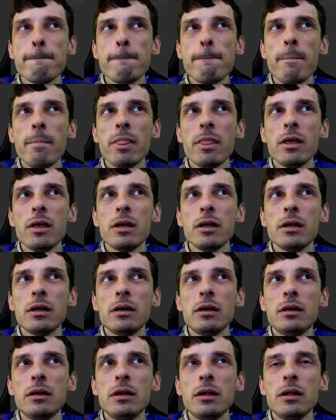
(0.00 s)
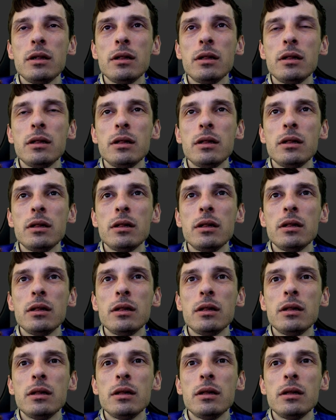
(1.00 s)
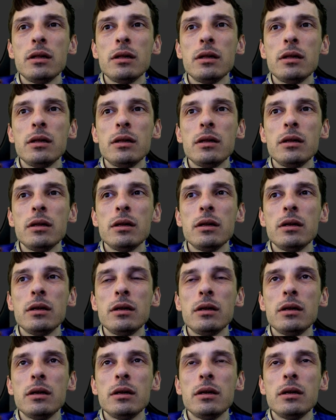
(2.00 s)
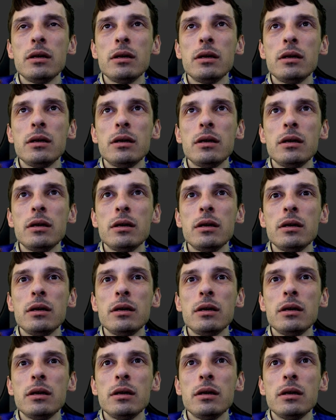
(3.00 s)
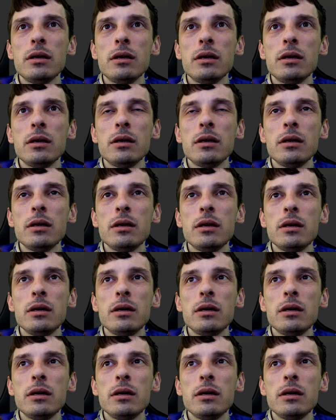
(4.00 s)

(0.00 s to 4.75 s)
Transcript: Nothing is said.